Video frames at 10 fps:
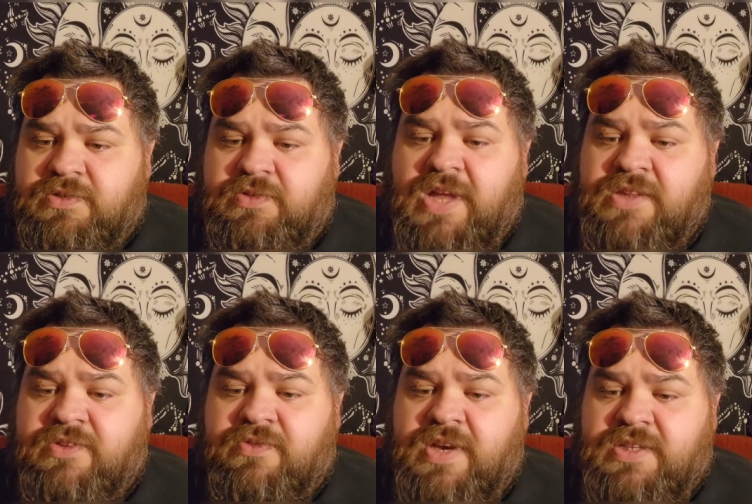
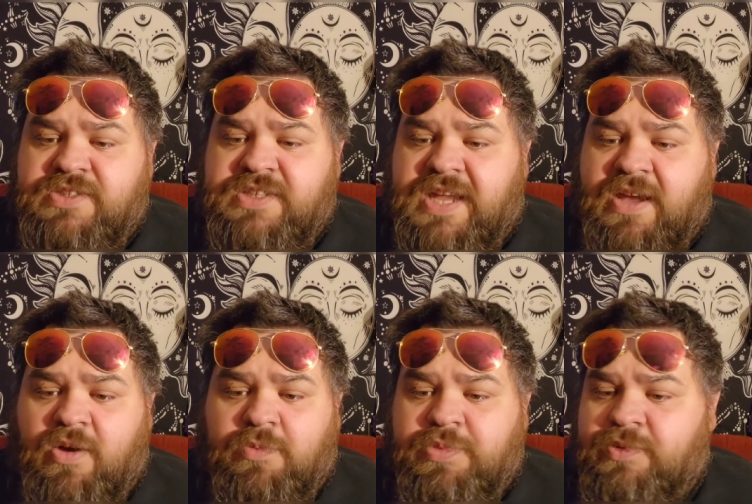lacerated
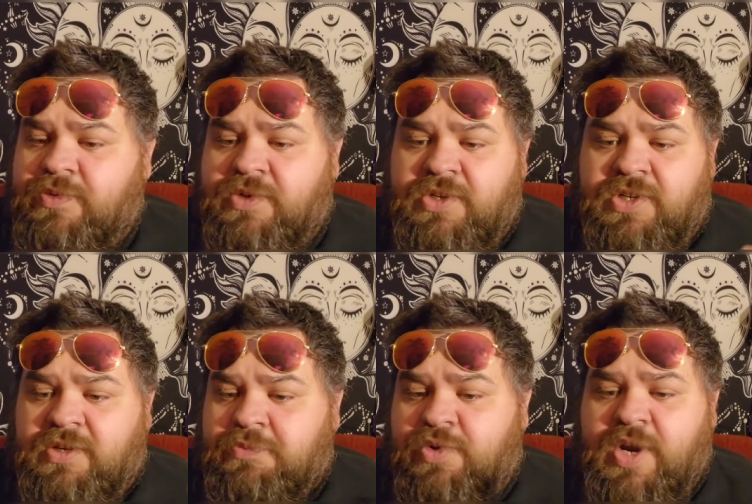scalp,
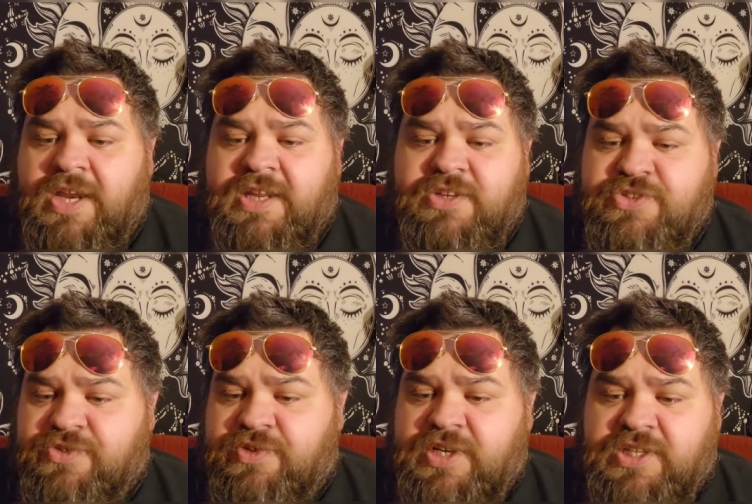brain
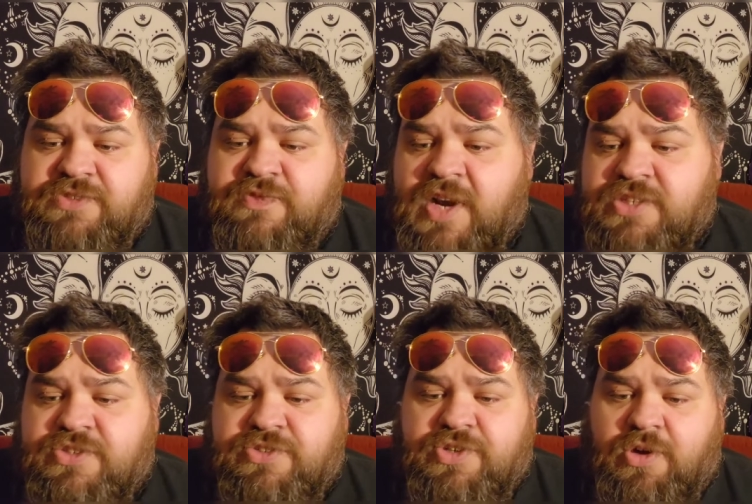injuries,
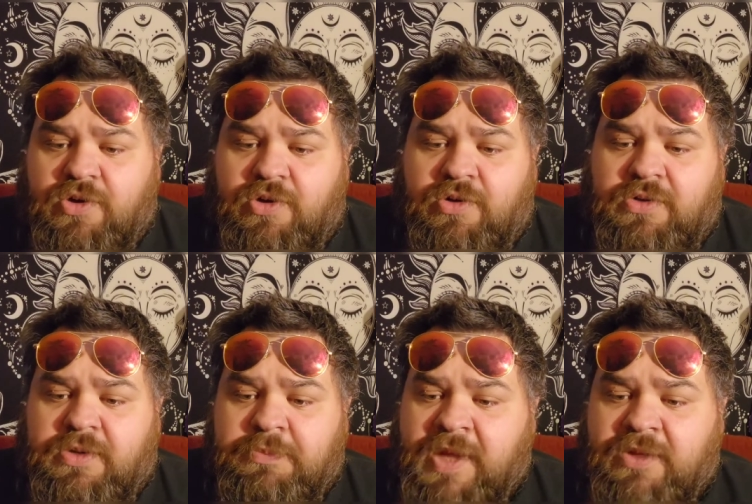fractured skull,
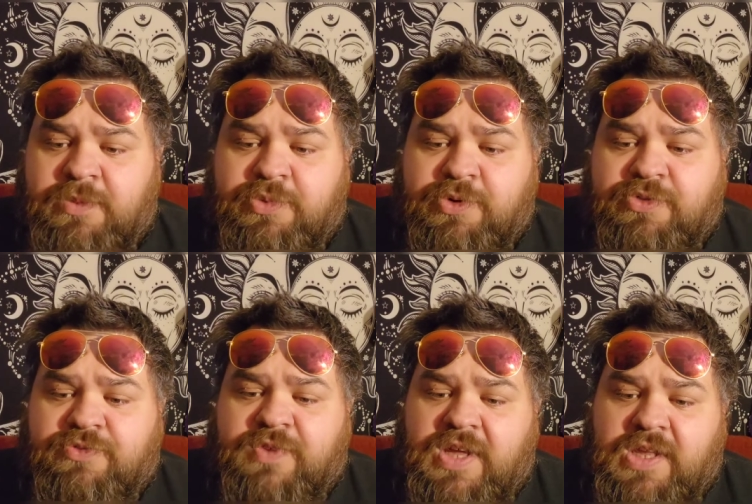belly
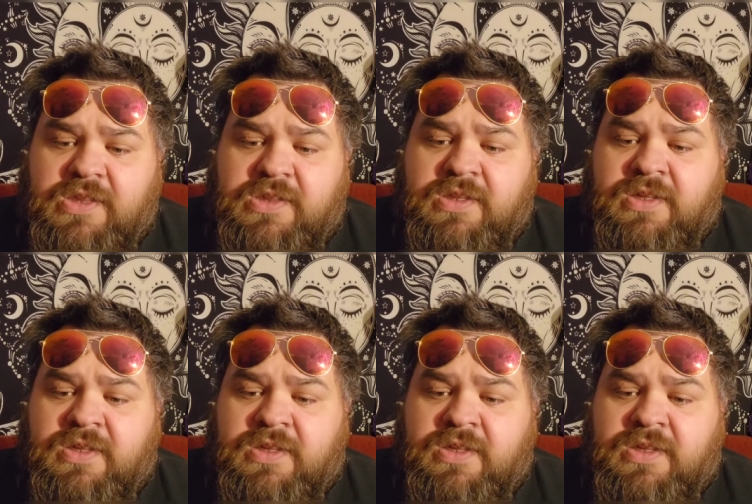bruised face,